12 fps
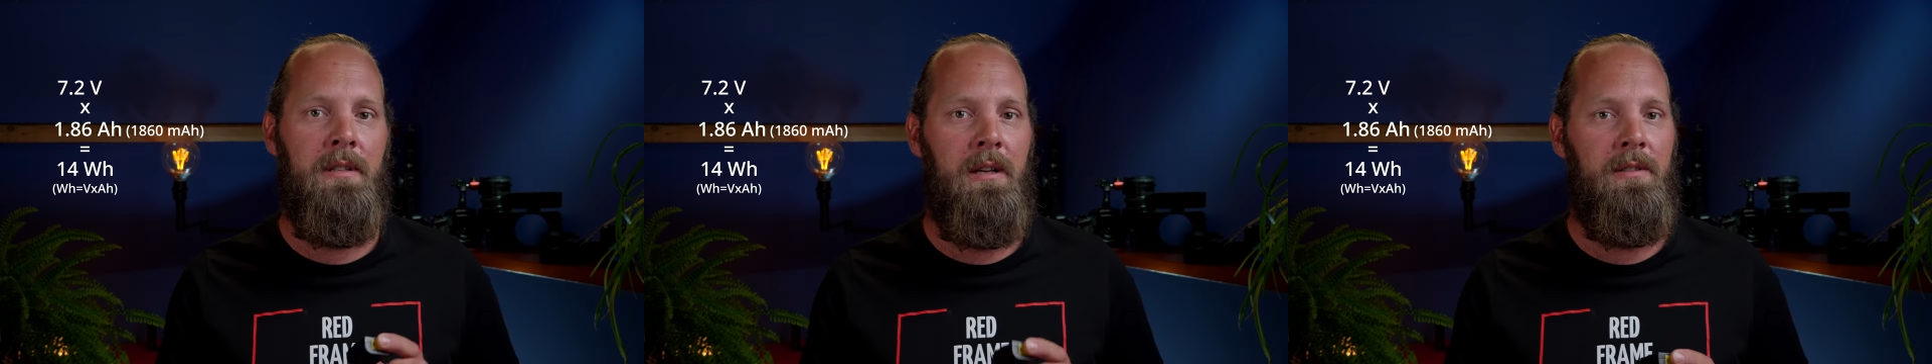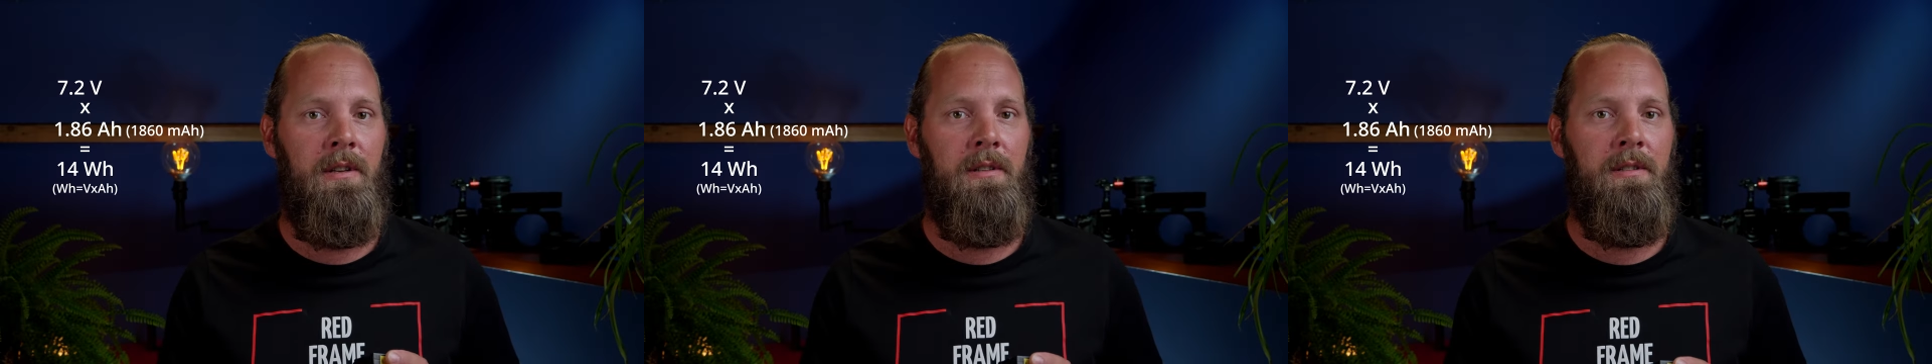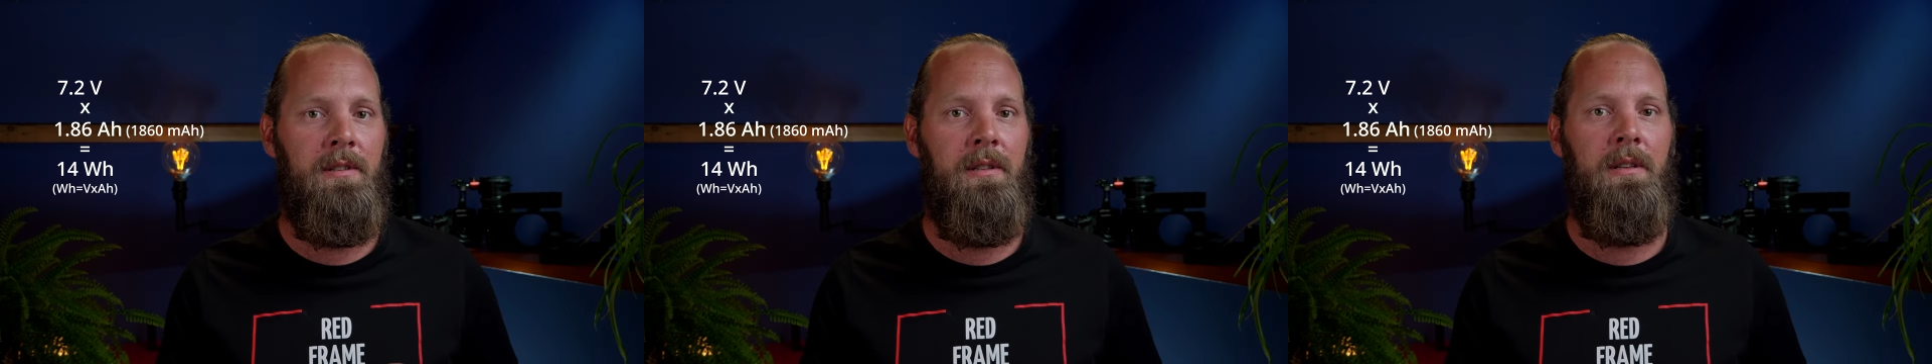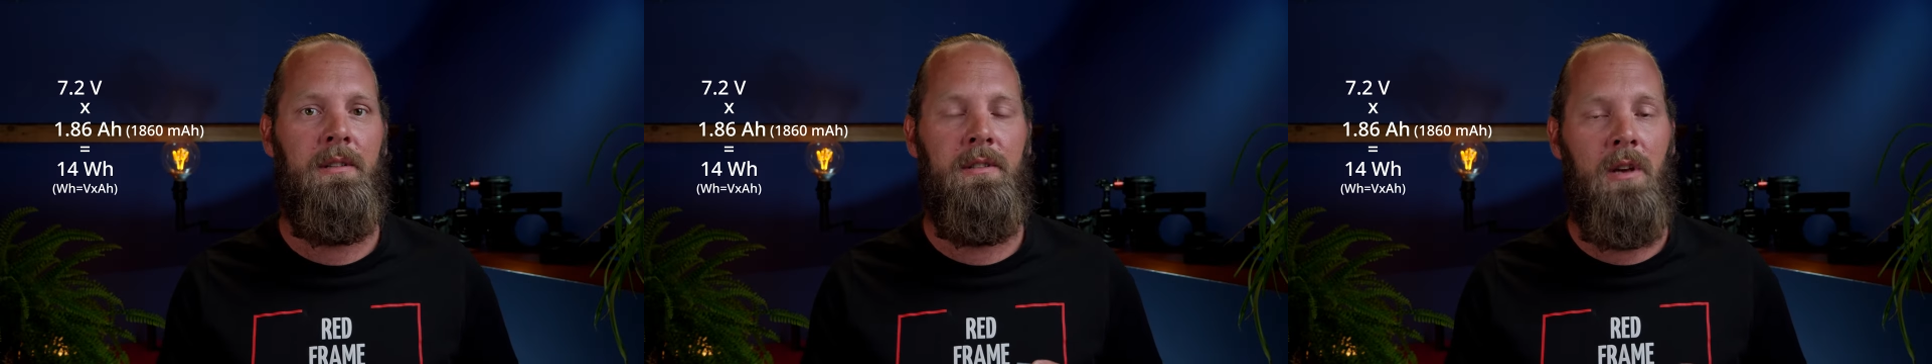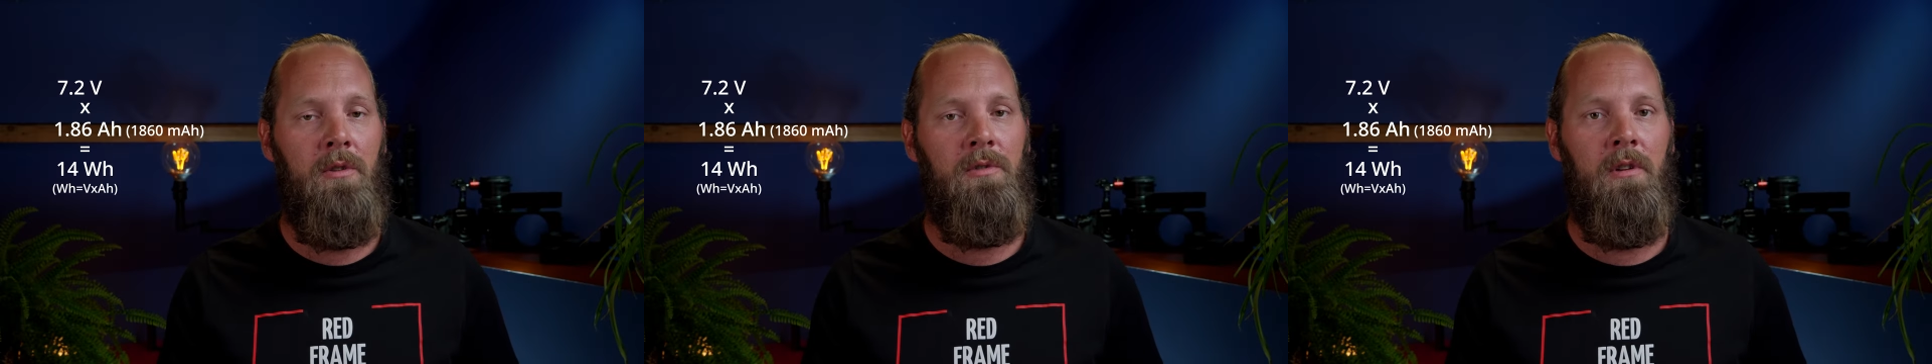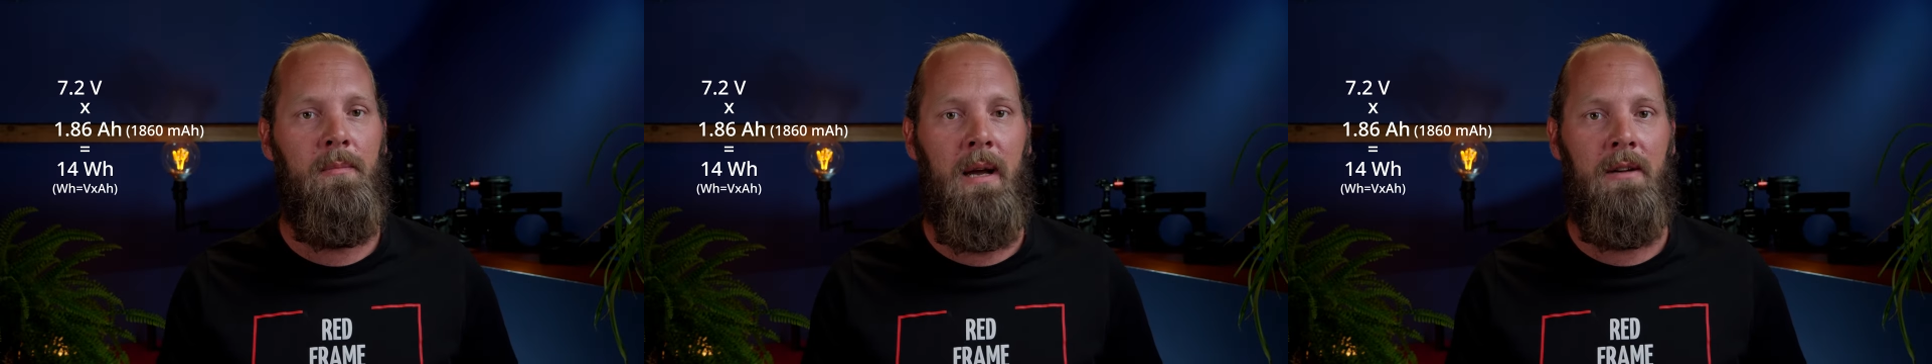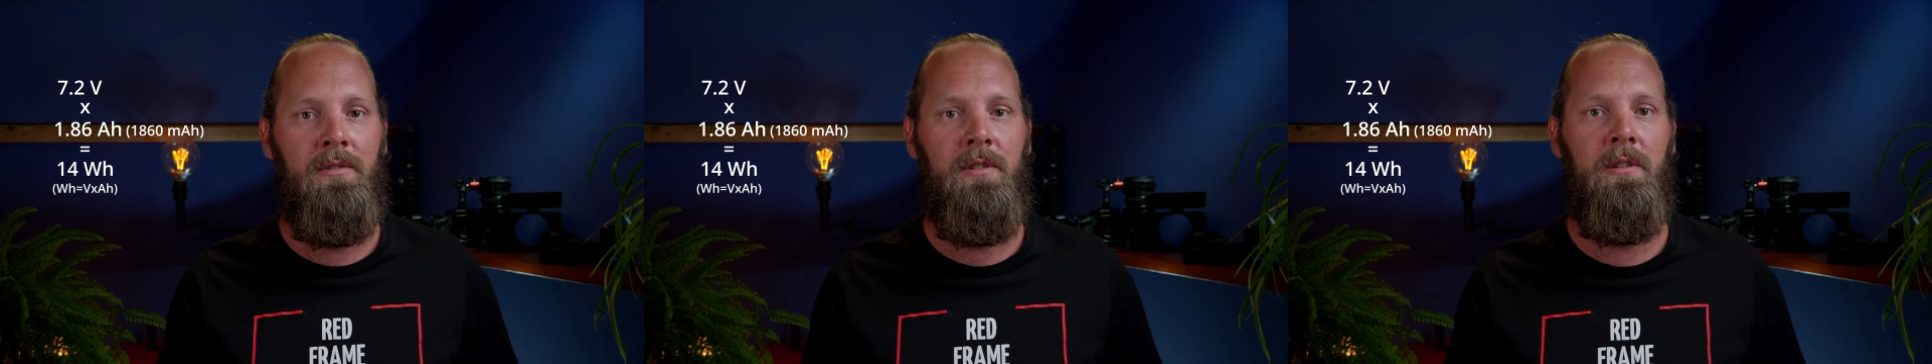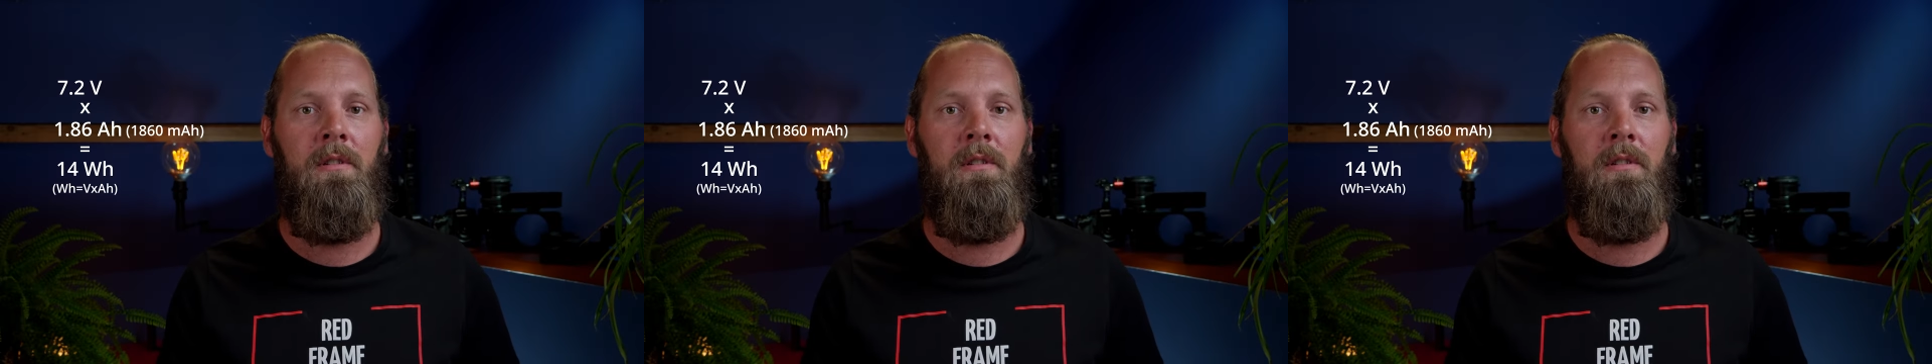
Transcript: tells us the total amount